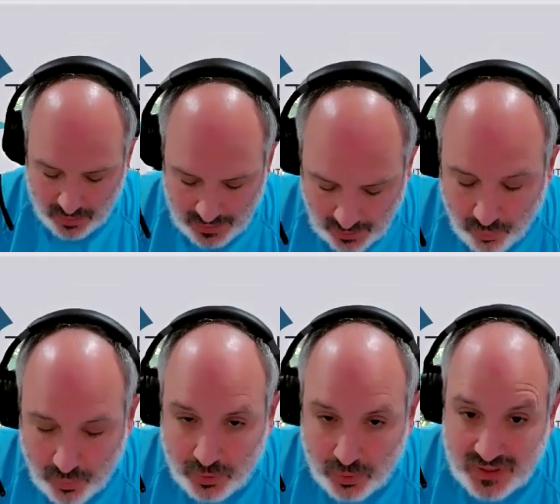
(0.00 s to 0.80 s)
Now,
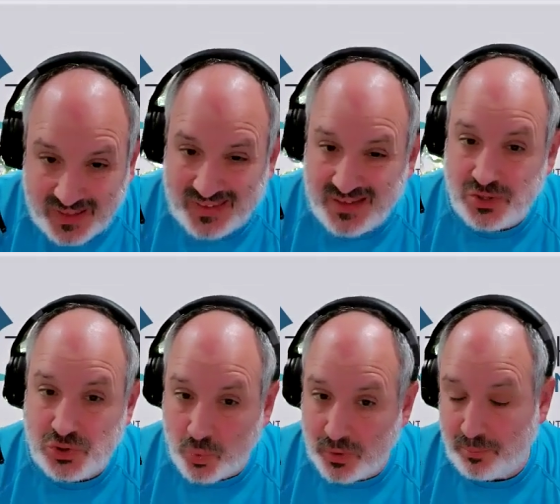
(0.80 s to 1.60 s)
when we look at the
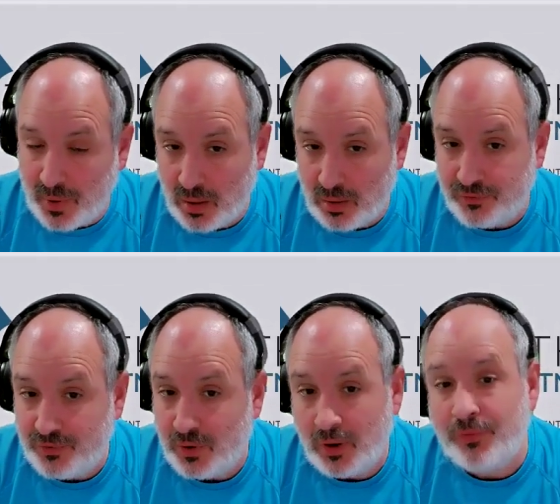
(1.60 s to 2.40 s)
joint
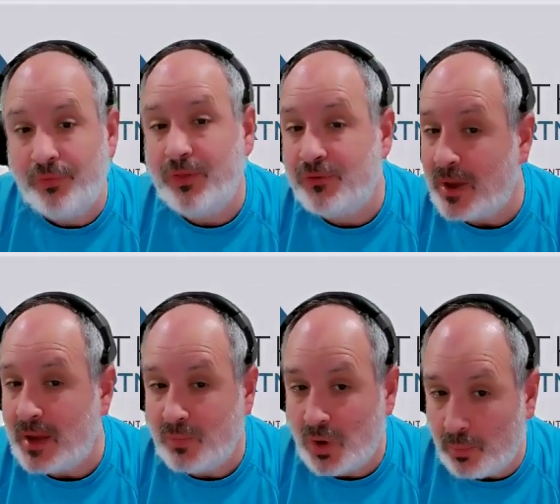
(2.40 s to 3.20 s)
policy on the
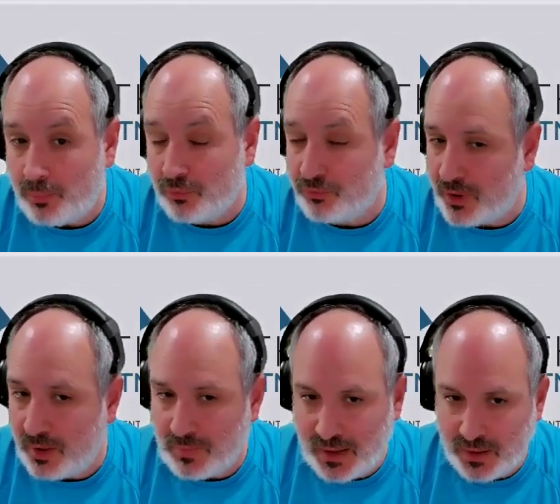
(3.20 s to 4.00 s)
same couple,
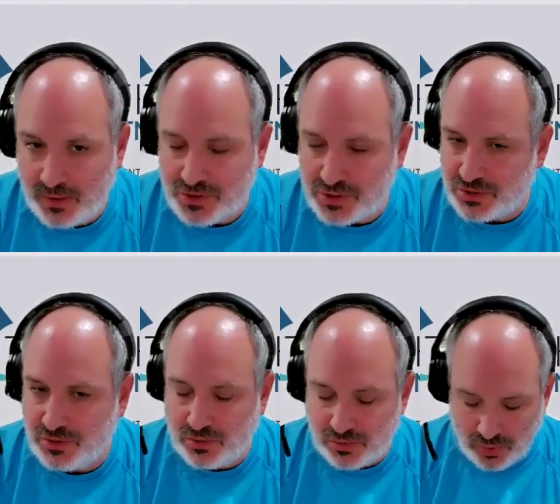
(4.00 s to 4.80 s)
same age, 60
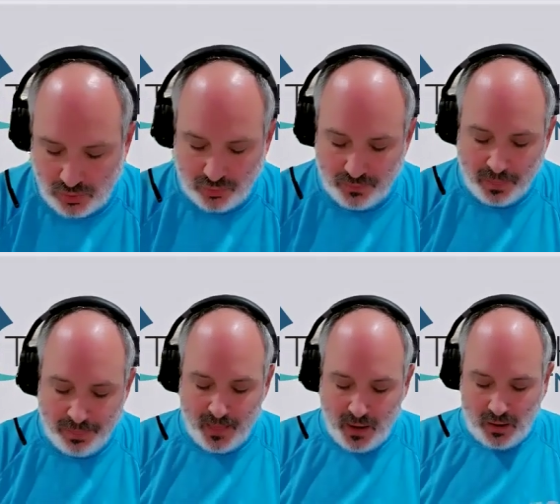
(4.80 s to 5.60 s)
years old,
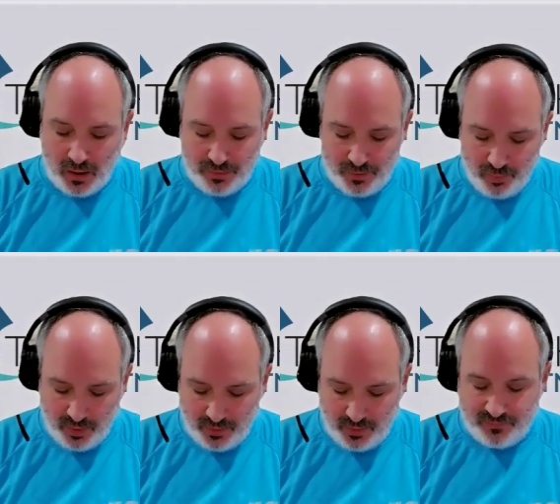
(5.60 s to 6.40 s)
the
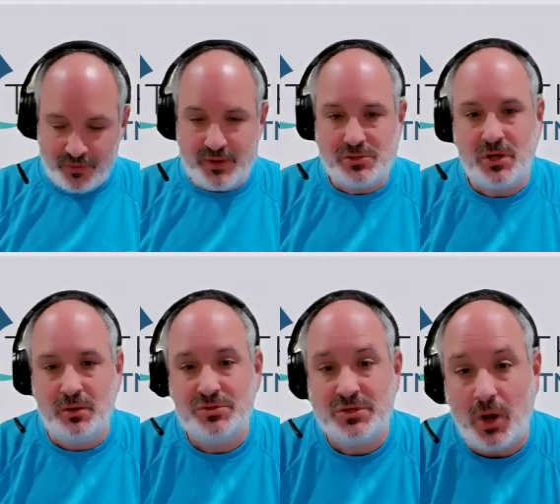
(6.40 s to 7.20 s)
premium for this
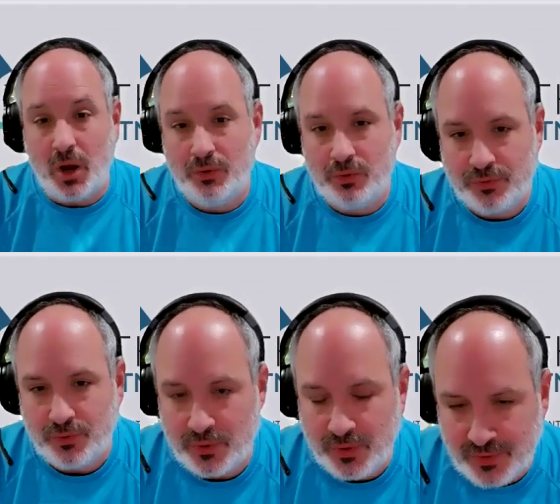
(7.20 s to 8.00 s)
comes in under
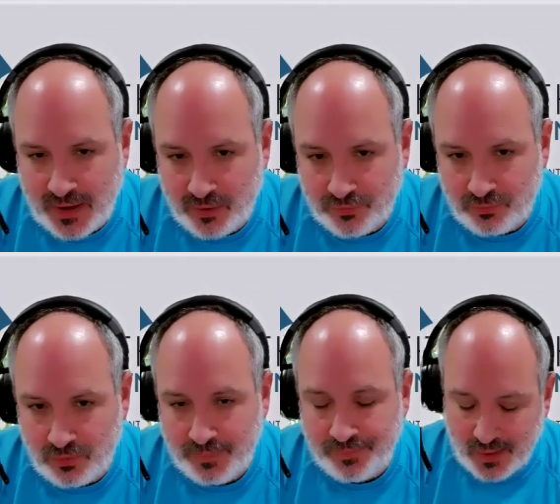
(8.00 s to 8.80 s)
30,000,
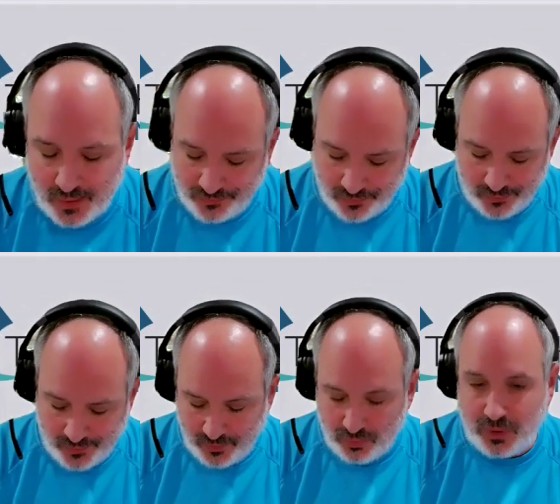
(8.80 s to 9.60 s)
right? So
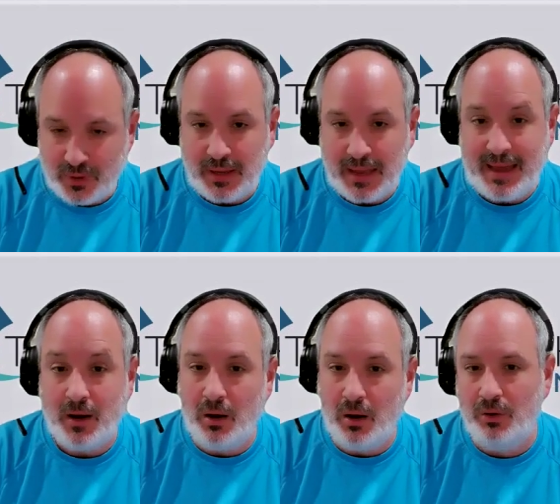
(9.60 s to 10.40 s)
when we're looking
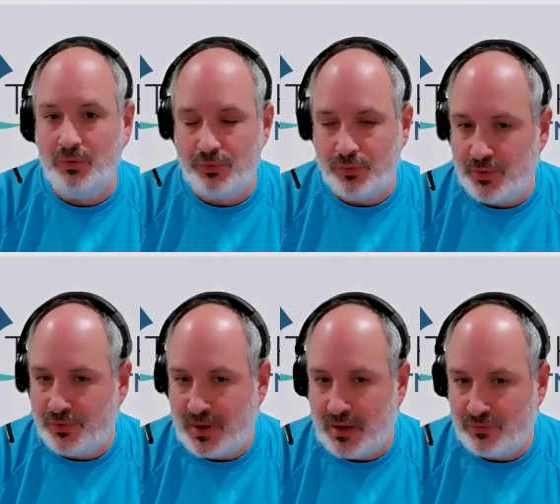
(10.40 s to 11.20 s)
at under
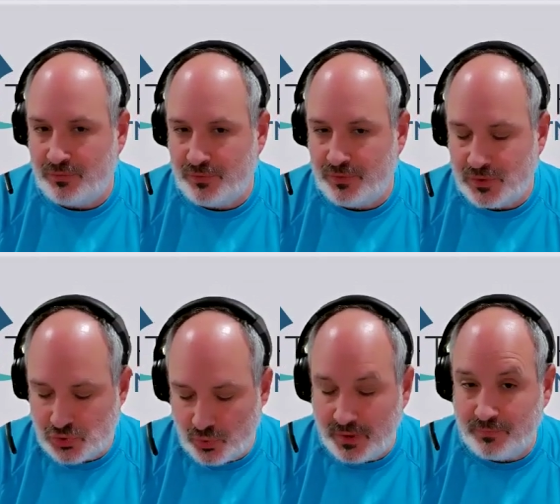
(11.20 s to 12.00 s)
30,000 for the
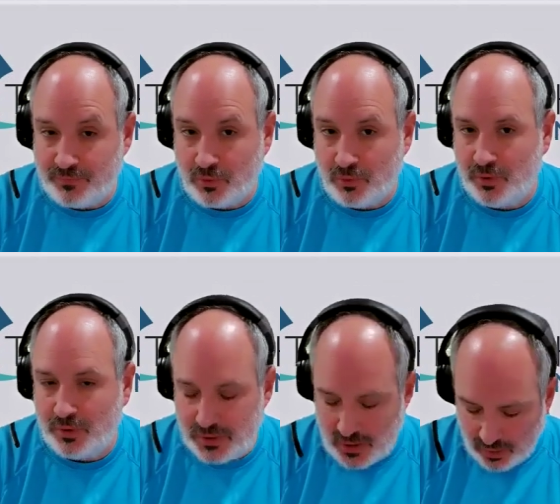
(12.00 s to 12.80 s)
joint for $1
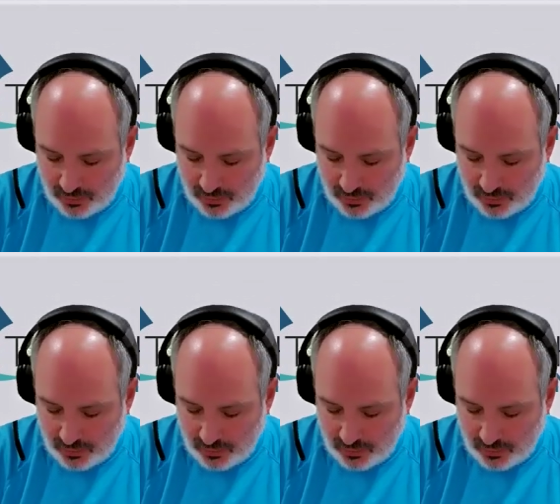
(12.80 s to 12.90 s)
million